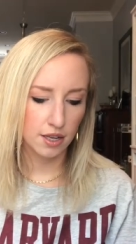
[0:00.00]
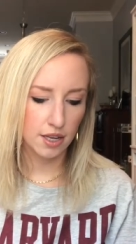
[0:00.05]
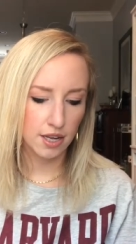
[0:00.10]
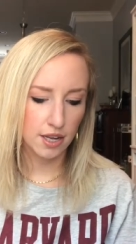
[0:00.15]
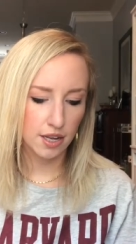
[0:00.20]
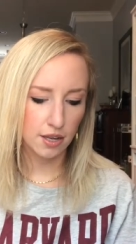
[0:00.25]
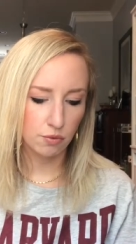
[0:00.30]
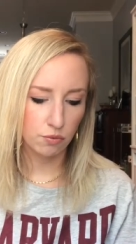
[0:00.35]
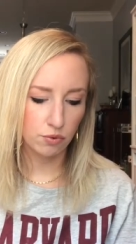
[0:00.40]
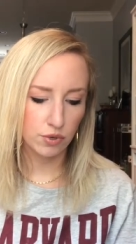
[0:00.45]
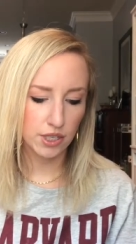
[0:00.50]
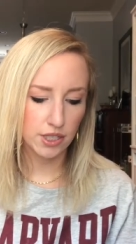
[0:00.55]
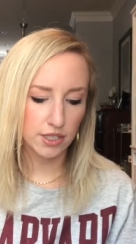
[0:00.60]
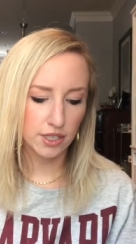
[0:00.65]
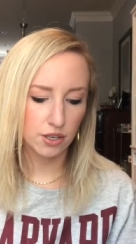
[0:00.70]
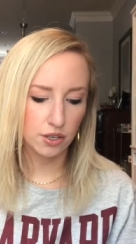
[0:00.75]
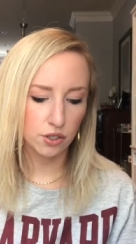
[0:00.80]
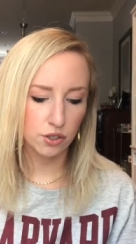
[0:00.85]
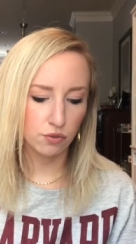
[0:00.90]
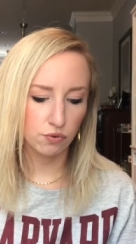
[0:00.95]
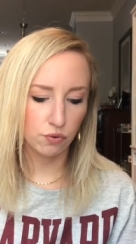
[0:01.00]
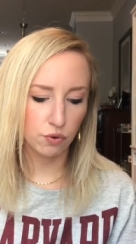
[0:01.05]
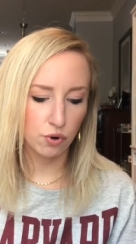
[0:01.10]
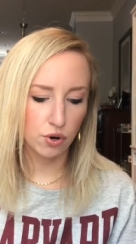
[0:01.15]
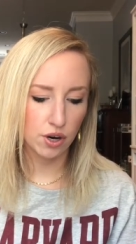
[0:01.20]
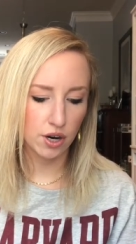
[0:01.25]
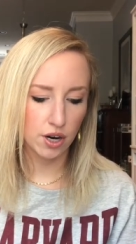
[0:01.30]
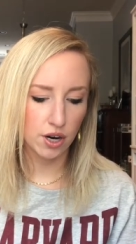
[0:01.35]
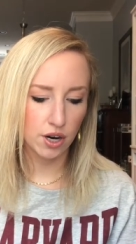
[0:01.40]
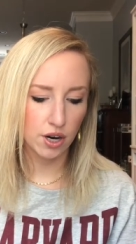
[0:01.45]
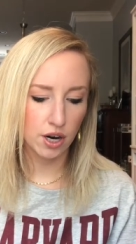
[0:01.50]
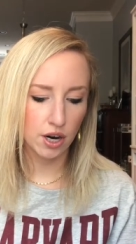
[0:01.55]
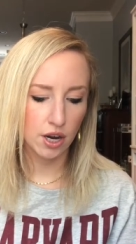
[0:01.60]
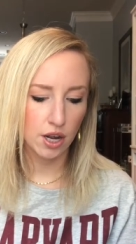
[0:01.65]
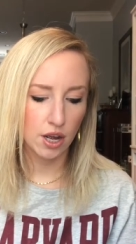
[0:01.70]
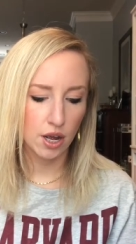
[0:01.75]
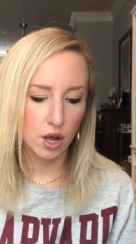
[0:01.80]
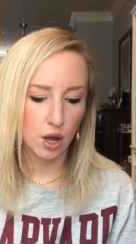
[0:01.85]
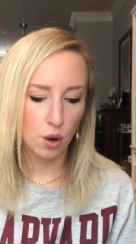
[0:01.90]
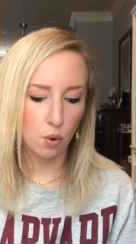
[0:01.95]
it retails for
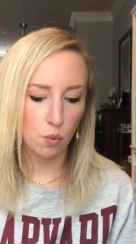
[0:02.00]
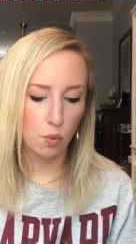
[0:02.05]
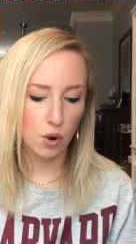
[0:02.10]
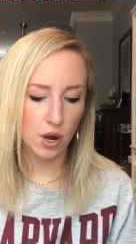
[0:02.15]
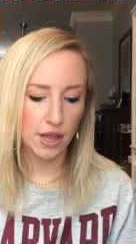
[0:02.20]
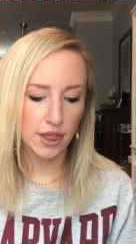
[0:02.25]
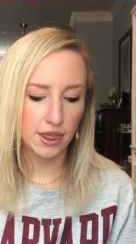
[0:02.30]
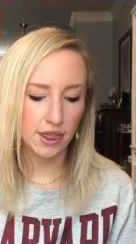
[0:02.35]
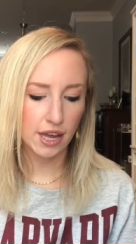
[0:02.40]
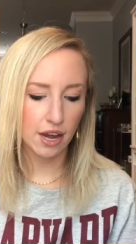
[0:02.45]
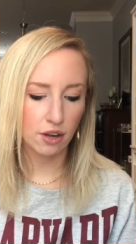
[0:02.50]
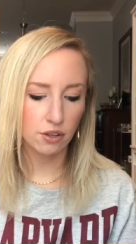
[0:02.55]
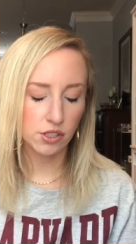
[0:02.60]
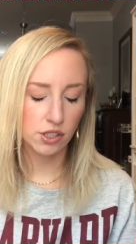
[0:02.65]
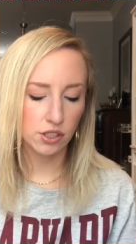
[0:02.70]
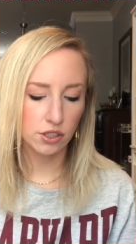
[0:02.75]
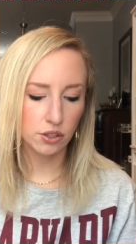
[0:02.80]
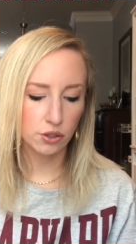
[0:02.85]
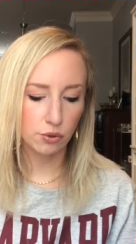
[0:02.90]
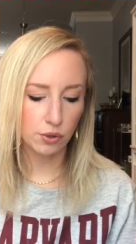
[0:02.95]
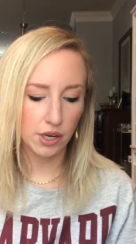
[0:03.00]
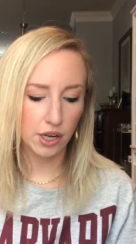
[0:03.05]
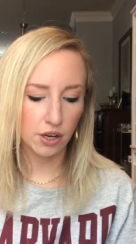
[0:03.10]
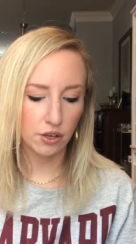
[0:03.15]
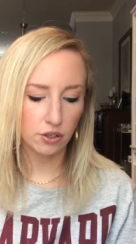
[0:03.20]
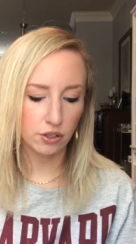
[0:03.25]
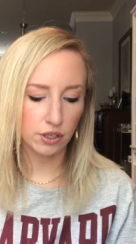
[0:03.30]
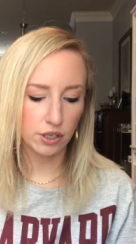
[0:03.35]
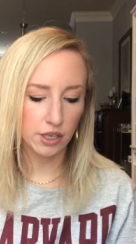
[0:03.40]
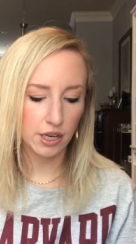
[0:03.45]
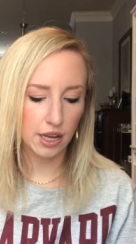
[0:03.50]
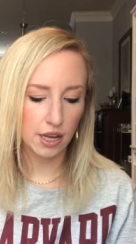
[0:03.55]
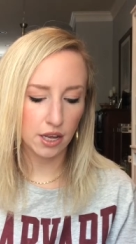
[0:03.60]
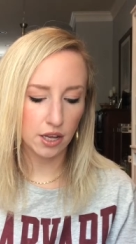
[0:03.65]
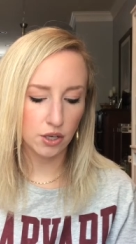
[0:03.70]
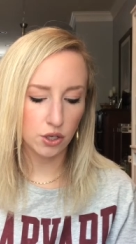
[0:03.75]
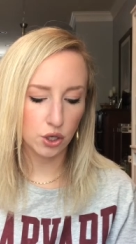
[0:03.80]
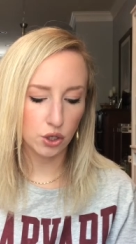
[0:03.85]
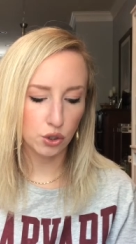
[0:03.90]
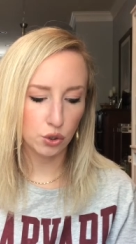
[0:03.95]

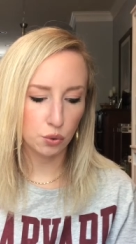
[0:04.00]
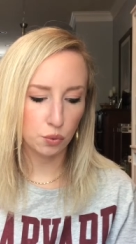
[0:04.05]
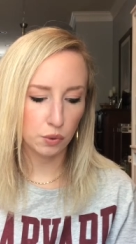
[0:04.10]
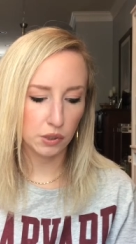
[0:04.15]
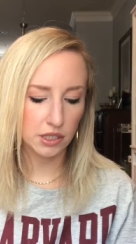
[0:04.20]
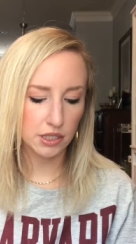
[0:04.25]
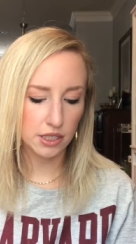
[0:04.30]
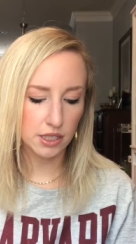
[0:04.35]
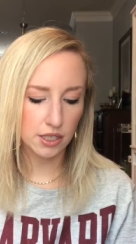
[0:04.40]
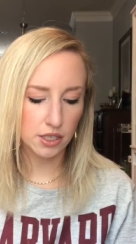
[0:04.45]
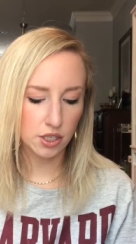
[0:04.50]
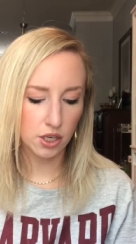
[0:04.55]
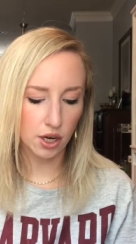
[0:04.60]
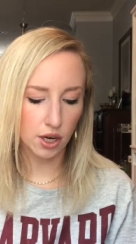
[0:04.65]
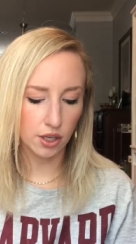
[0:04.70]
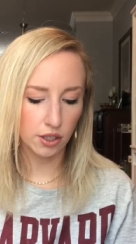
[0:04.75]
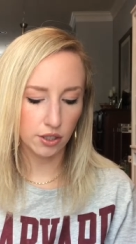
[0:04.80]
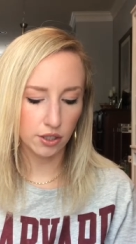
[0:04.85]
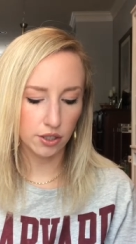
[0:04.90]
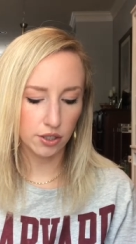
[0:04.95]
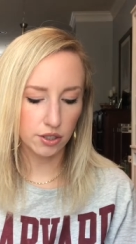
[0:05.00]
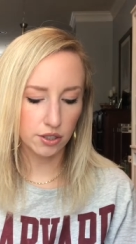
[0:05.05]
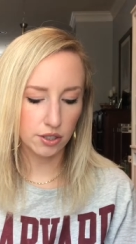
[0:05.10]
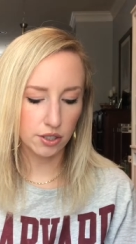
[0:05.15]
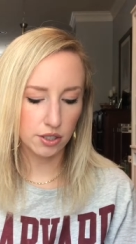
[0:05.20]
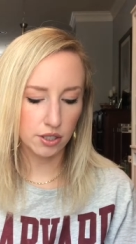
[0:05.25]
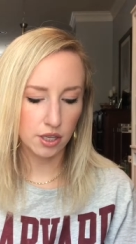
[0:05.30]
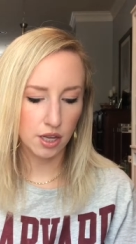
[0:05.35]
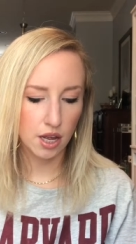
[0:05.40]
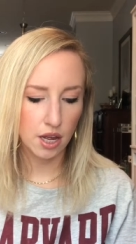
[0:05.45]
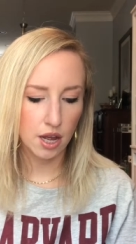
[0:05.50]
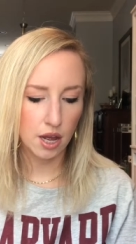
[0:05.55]
$1,320,